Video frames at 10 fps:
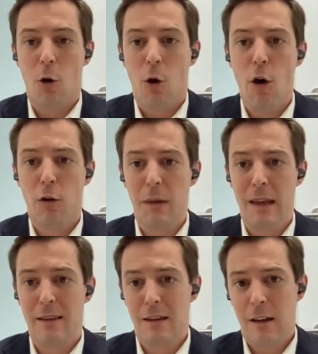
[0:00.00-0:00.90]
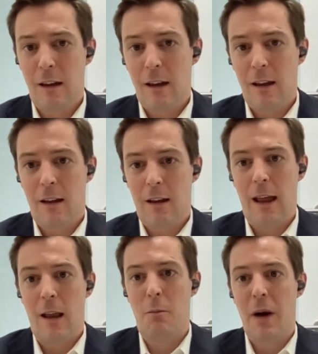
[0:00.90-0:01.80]
a hermit
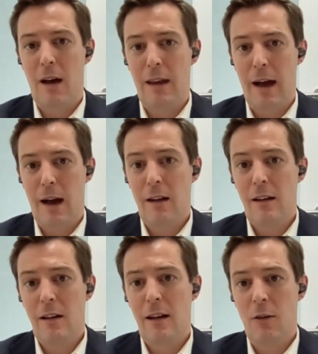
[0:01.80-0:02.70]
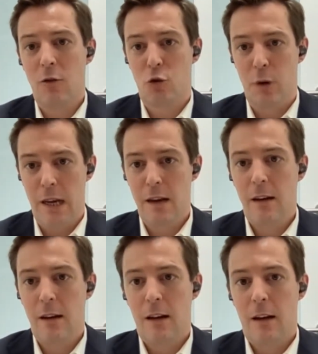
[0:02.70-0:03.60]
and pariah country
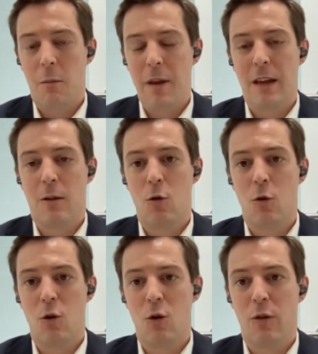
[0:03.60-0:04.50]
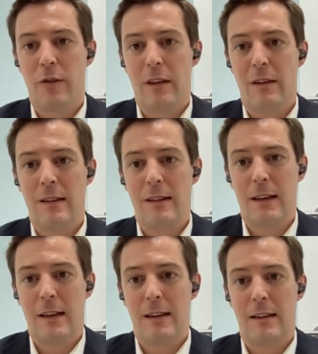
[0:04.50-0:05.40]
because
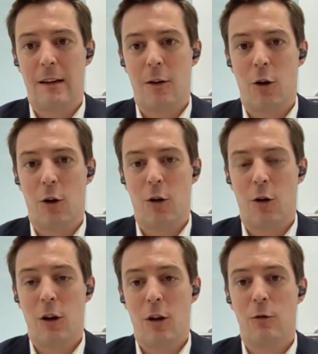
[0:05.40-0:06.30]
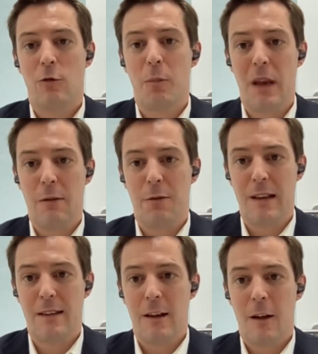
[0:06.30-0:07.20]
this is uh, to the
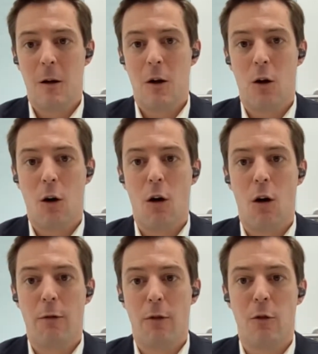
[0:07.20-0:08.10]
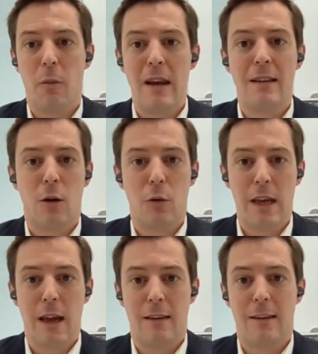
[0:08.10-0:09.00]
benefits of the
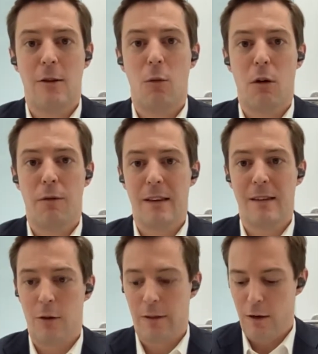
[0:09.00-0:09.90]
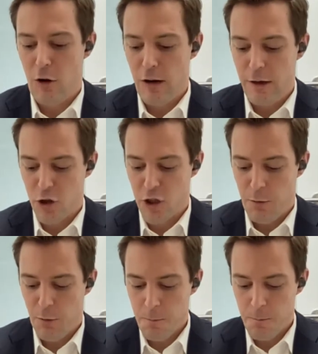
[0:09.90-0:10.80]
military and some of its uh, senior
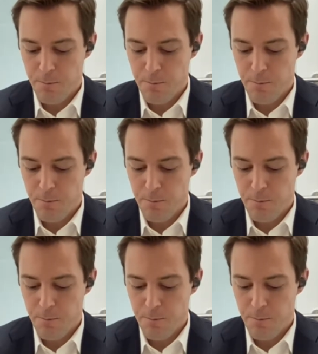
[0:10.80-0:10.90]
leadership.